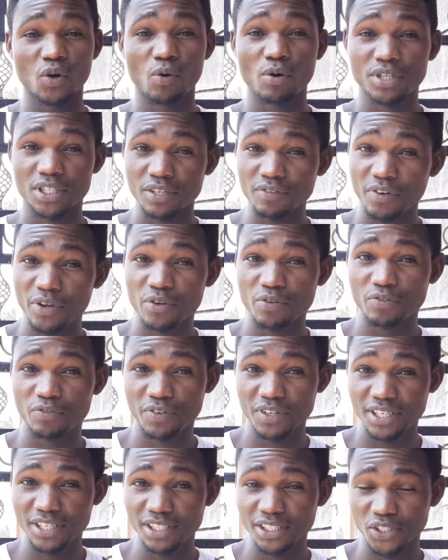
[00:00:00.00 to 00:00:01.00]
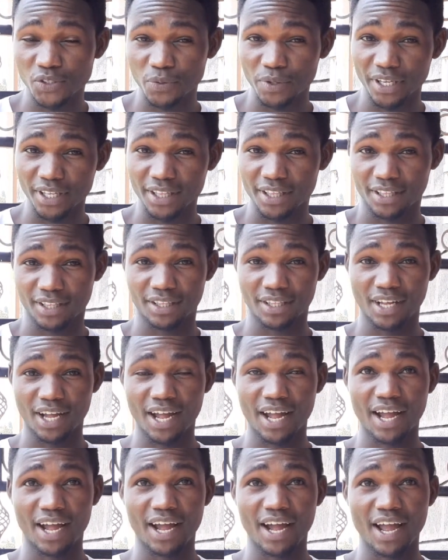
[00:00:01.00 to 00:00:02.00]
whatever you feed it with,
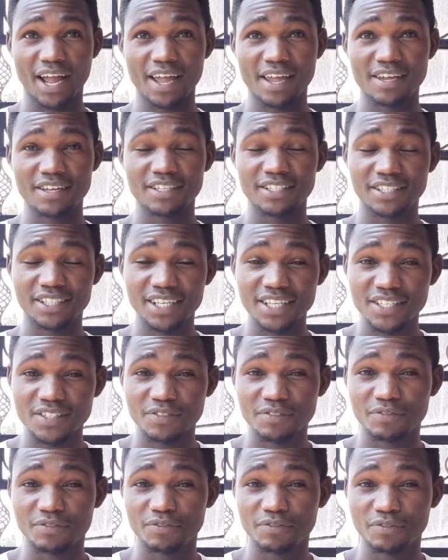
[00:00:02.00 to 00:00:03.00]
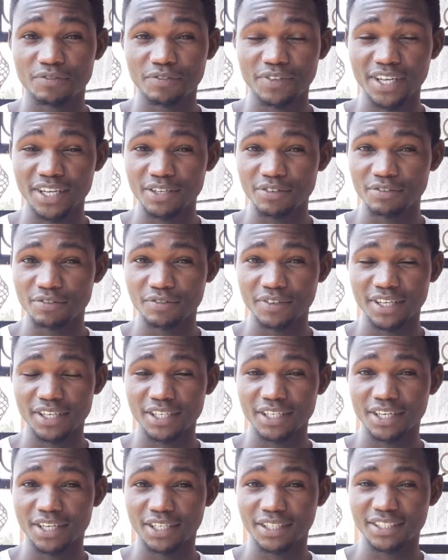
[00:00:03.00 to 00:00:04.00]
it takes very
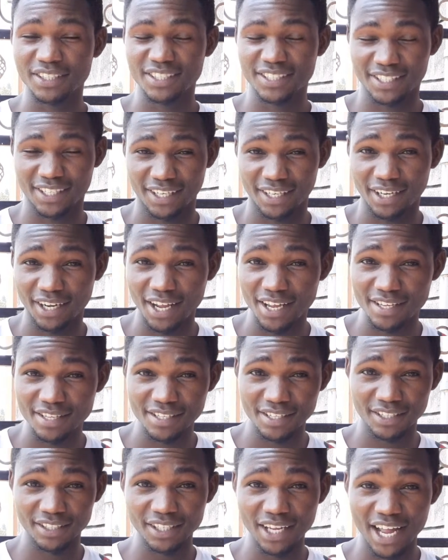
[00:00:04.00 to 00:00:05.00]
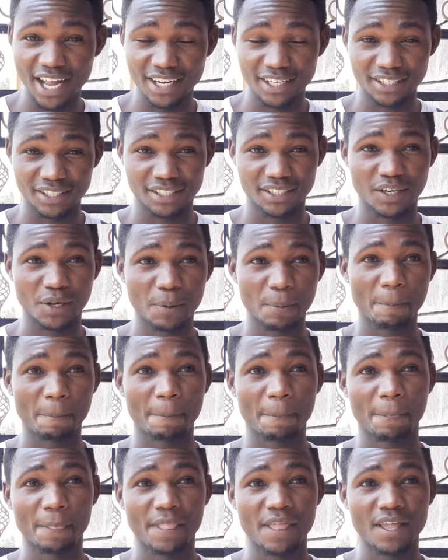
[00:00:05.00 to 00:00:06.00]
seriously, and
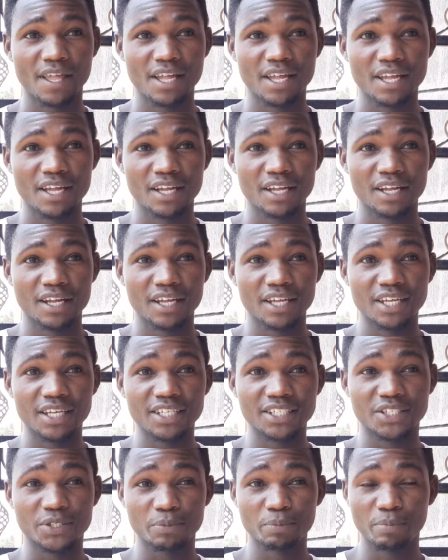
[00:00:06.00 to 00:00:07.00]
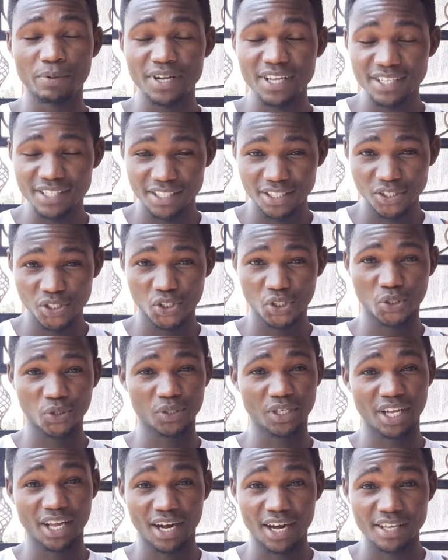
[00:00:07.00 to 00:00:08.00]
it brings into
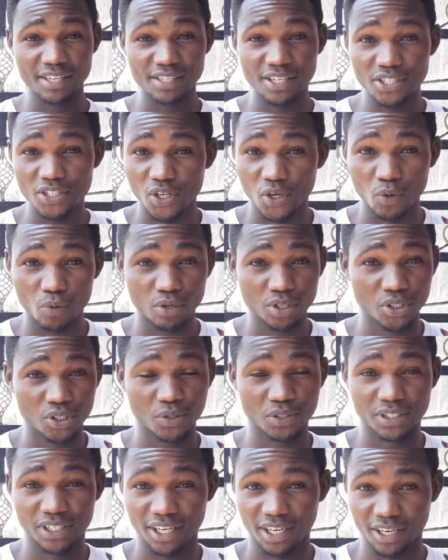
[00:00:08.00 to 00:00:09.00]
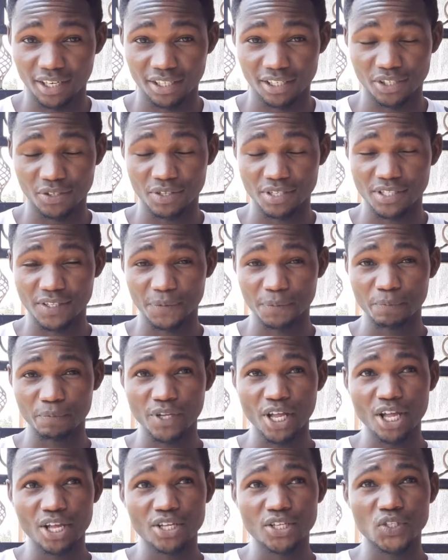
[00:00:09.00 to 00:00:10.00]
realization what you tell it. Yes.
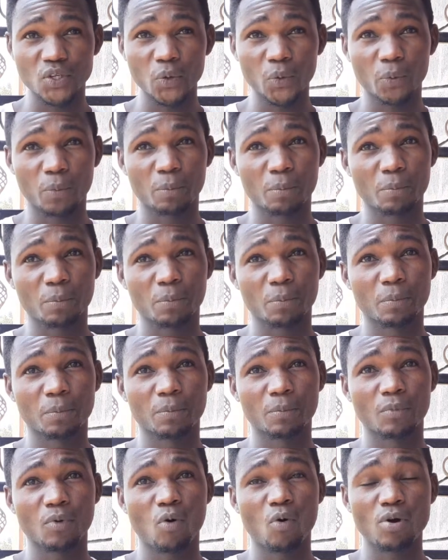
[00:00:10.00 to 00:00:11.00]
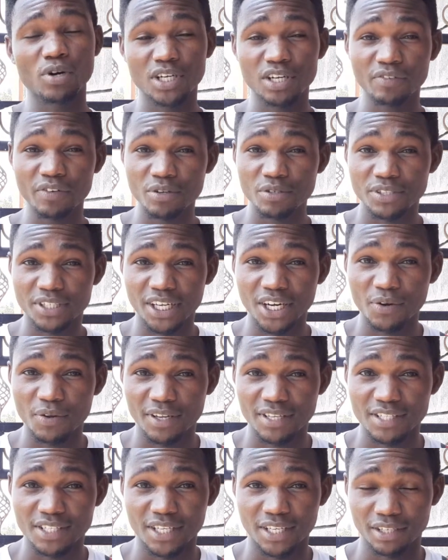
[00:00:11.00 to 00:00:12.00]
So whatever you tell
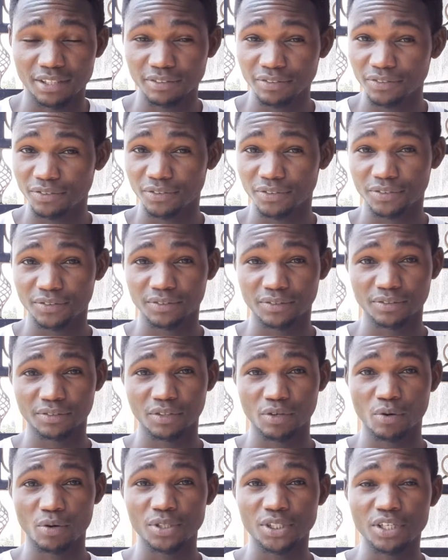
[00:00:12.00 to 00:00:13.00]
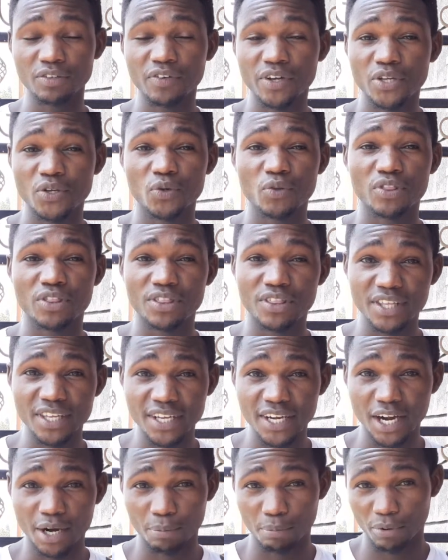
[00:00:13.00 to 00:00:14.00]
yourself, whatever you
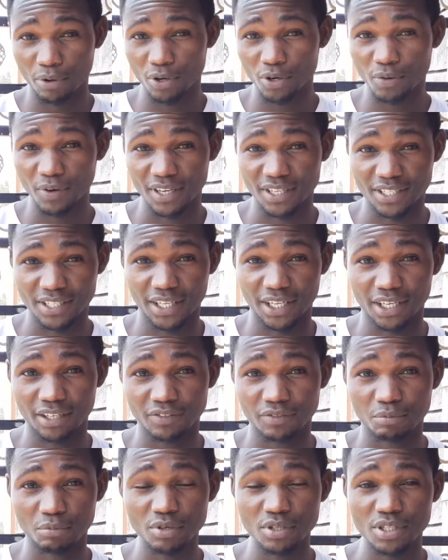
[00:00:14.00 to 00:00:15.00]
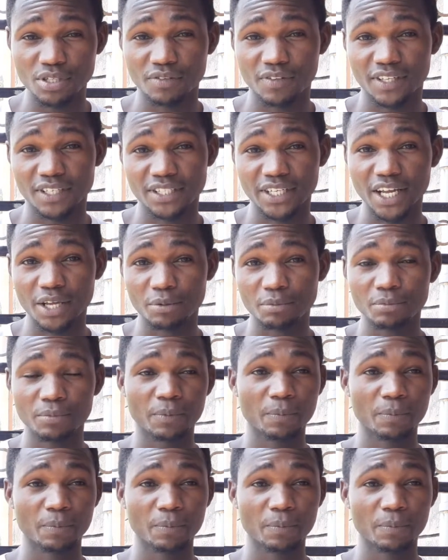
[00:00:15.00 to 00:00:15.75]
think upon yourself, most of the time